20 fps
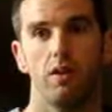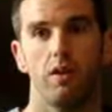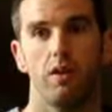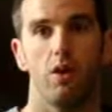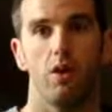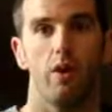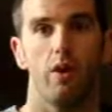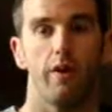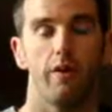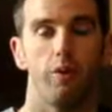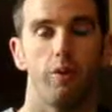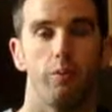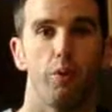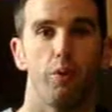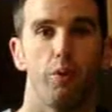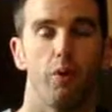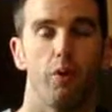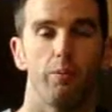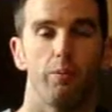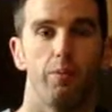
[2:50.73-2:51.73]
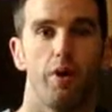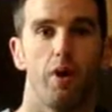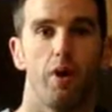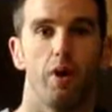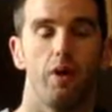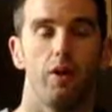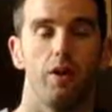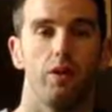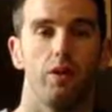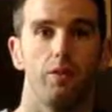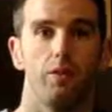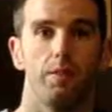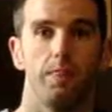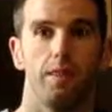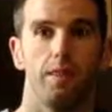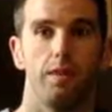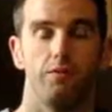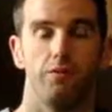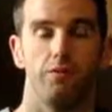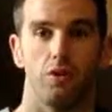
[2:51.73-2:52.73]
are an important part
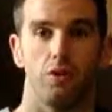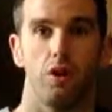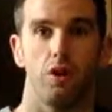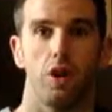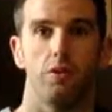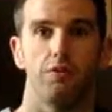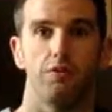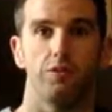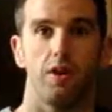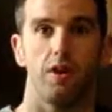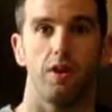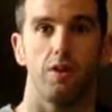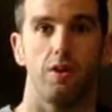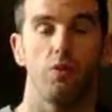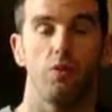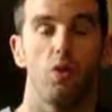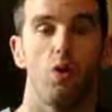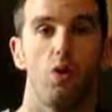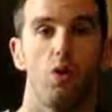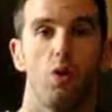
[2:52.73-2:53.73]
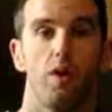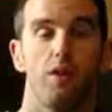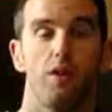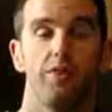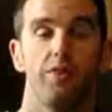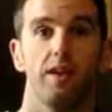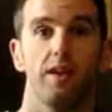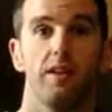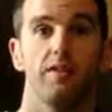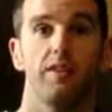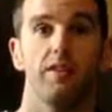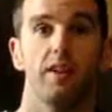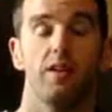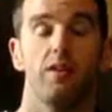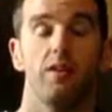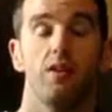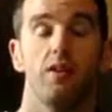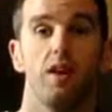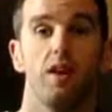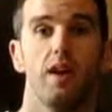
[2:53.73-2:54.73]
of your golf game, or things
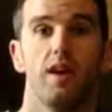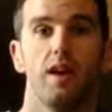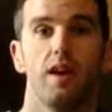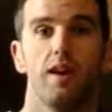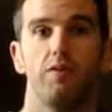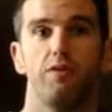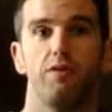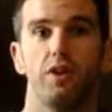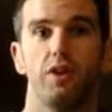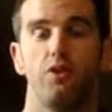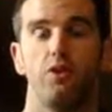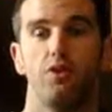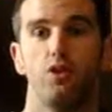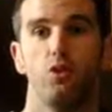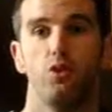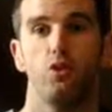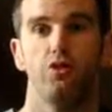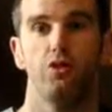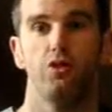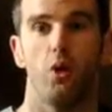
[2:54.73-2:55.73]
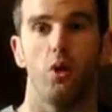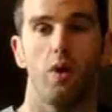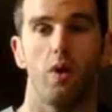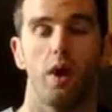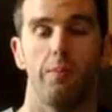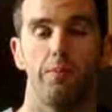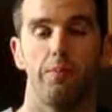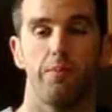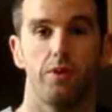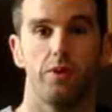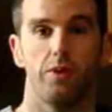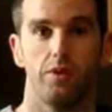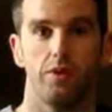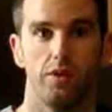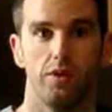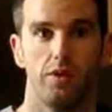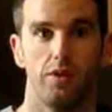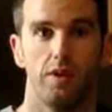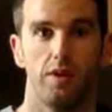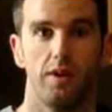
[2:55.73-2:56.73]
that if they do show up
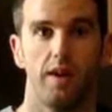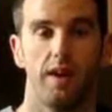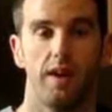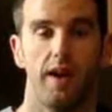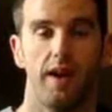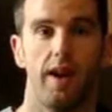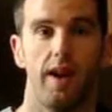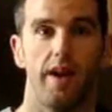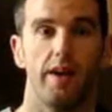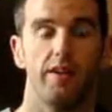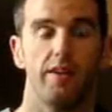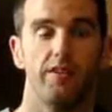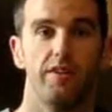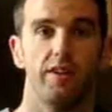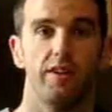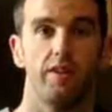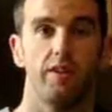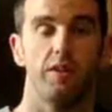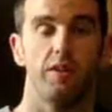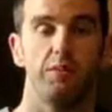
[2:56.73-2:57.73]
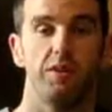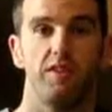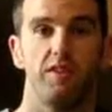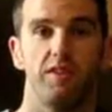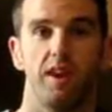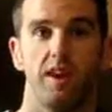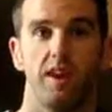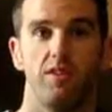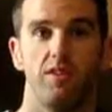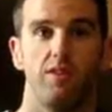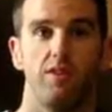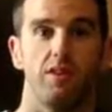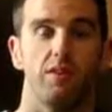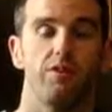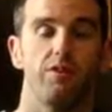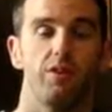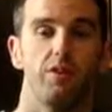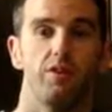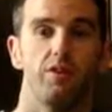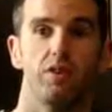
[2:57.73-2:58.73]
as a limitation,
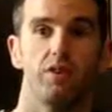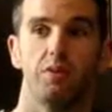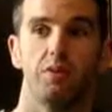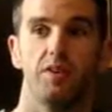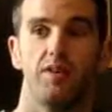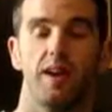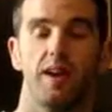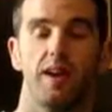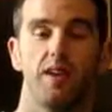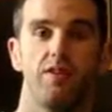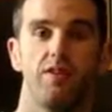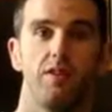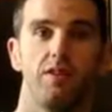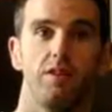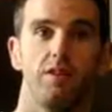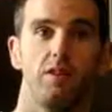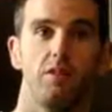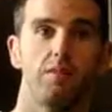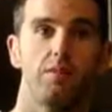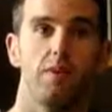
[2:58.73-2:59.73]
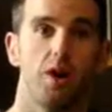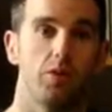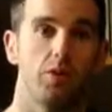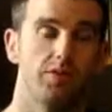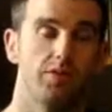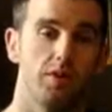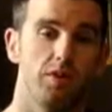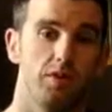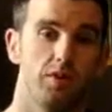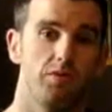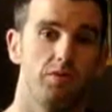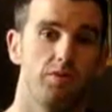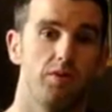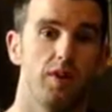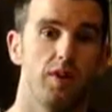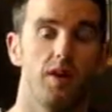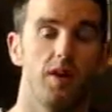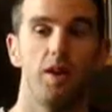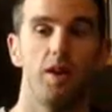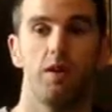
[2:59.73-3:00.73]
if there's a limitation in your amount of